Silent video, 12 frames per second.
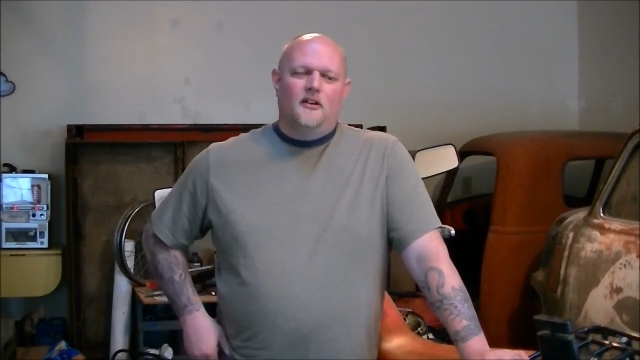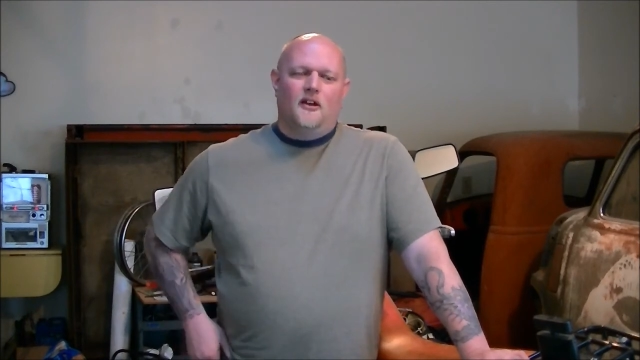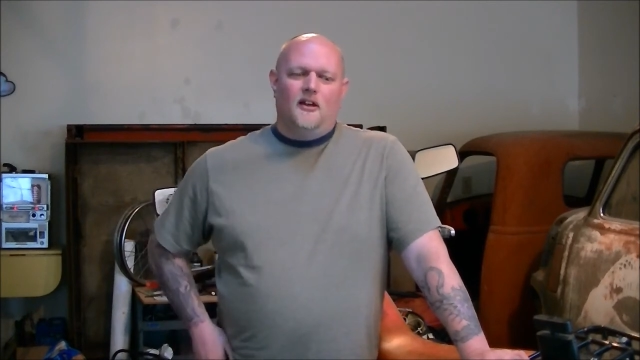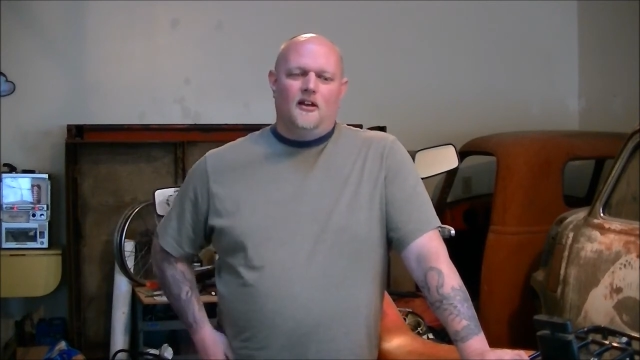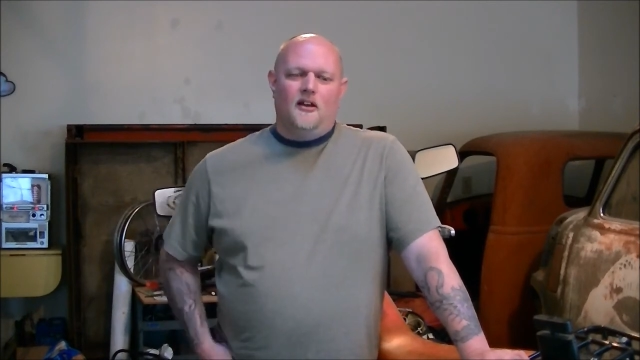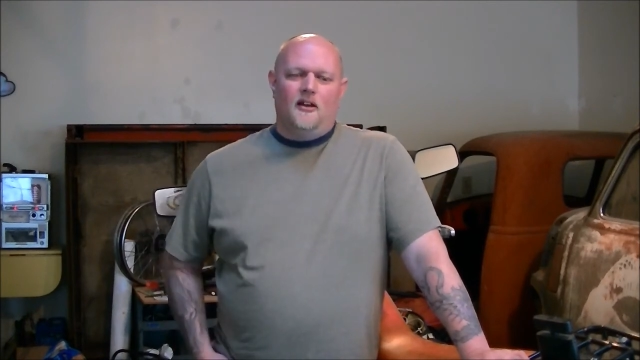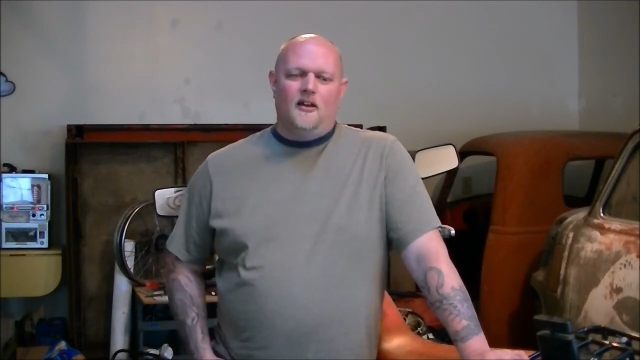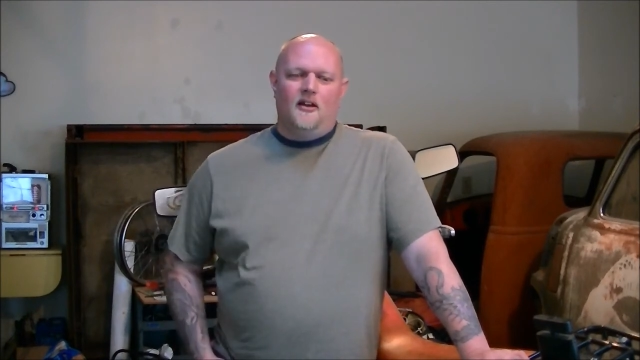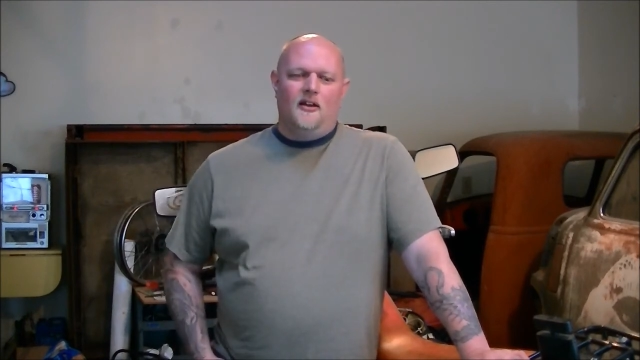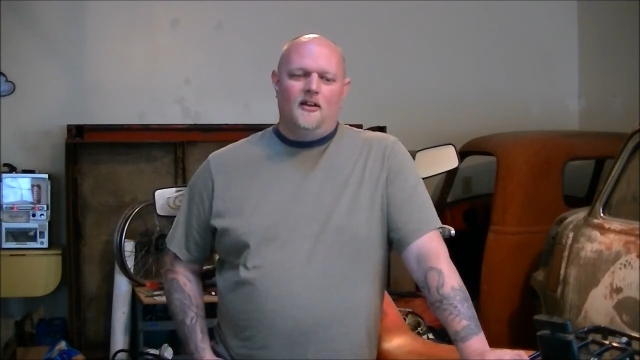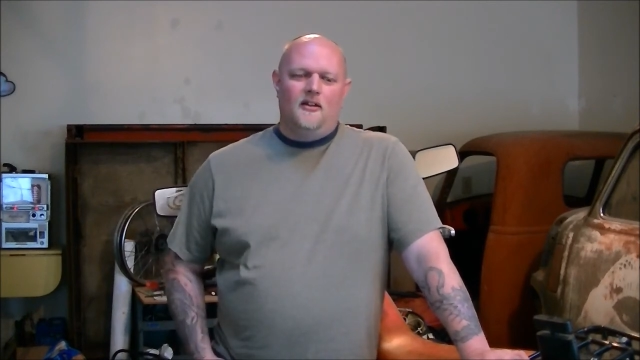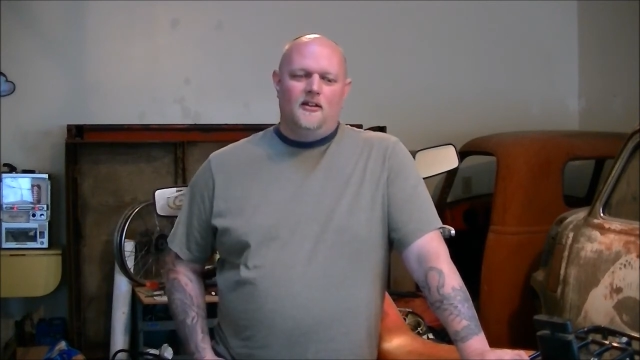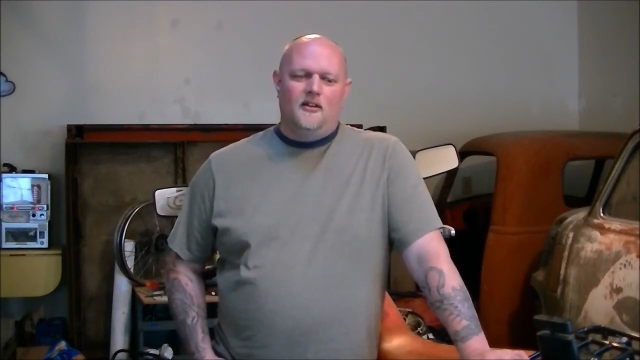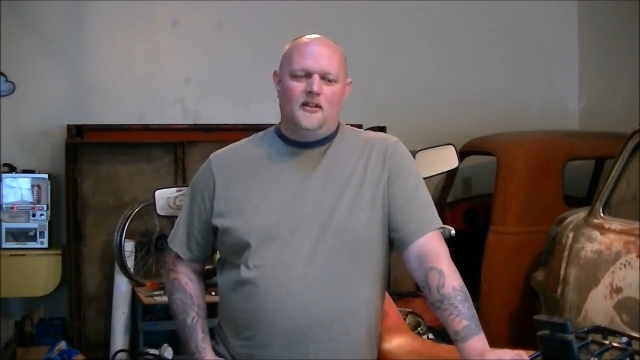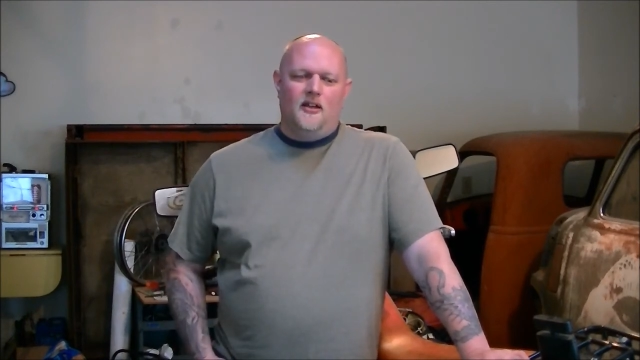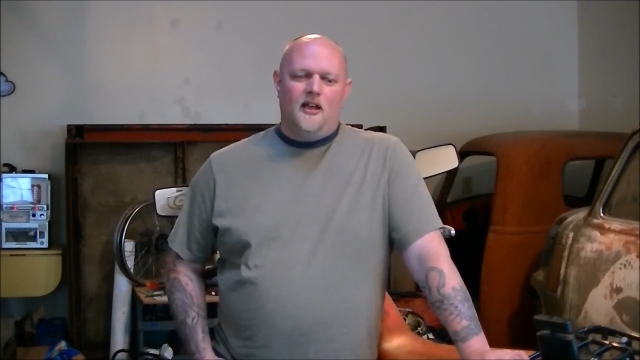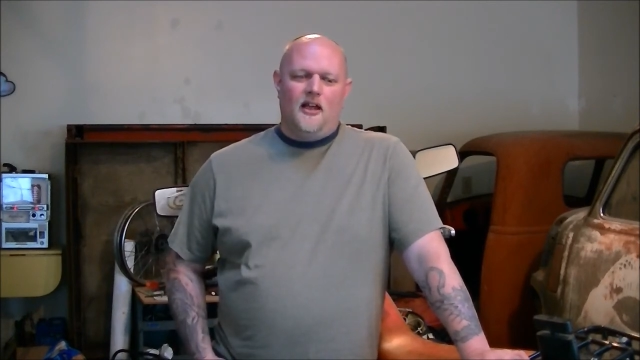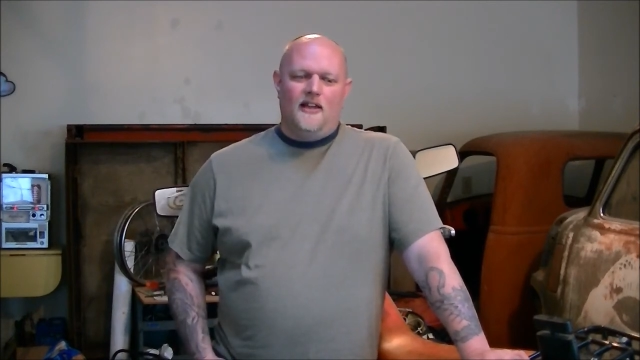I
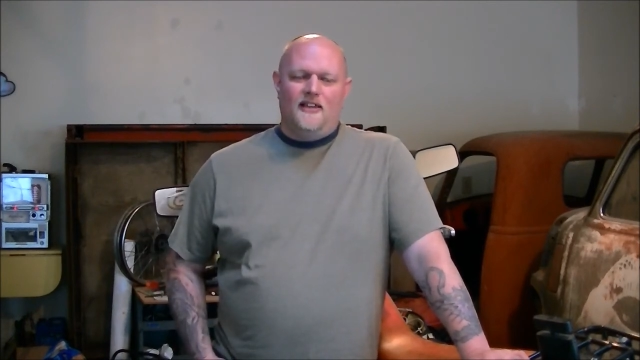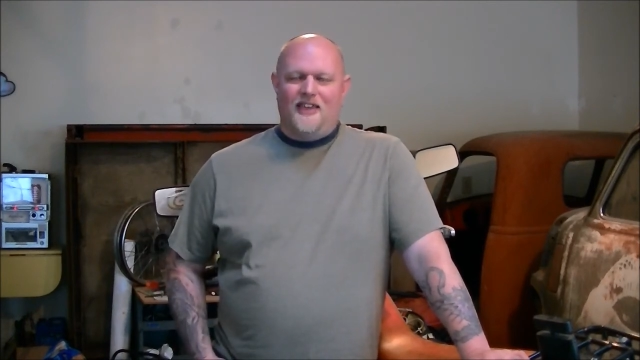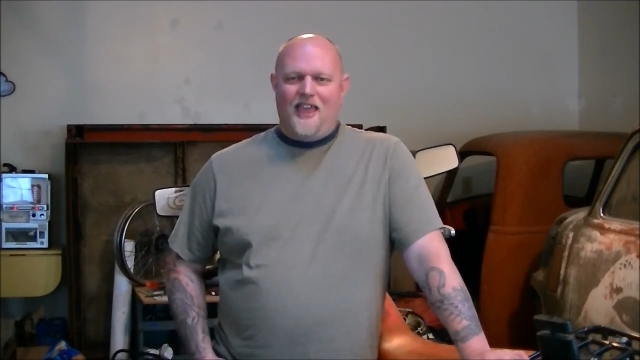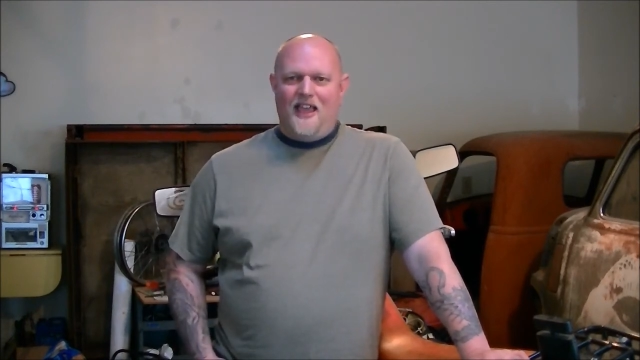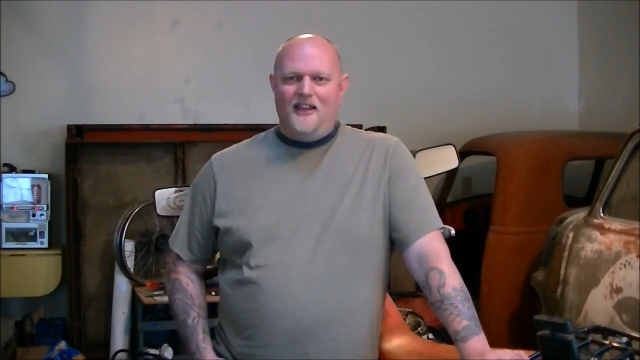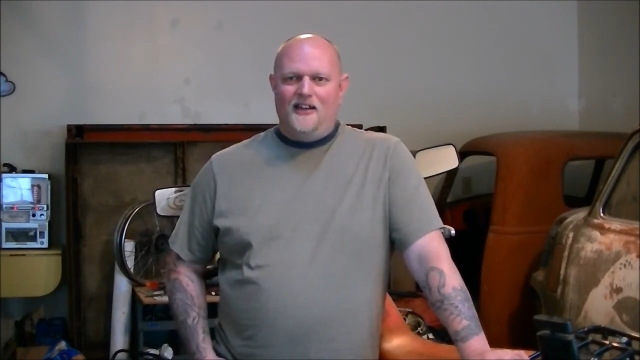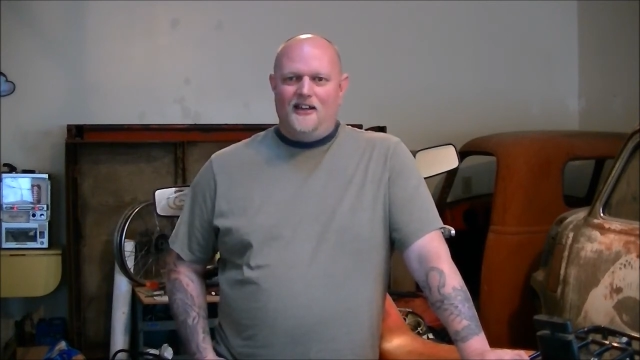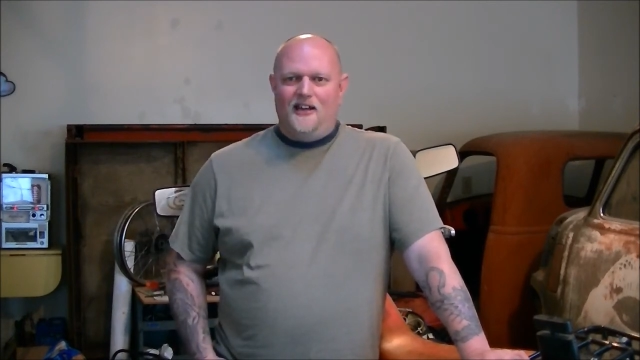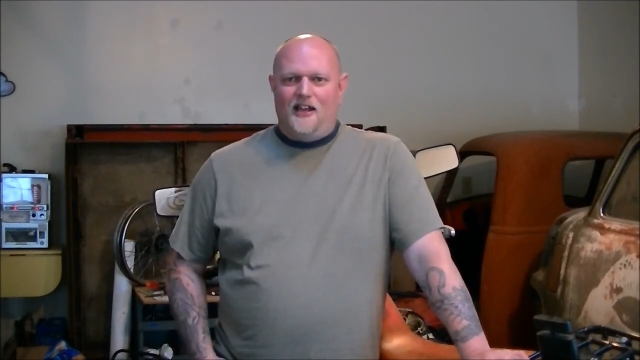can it.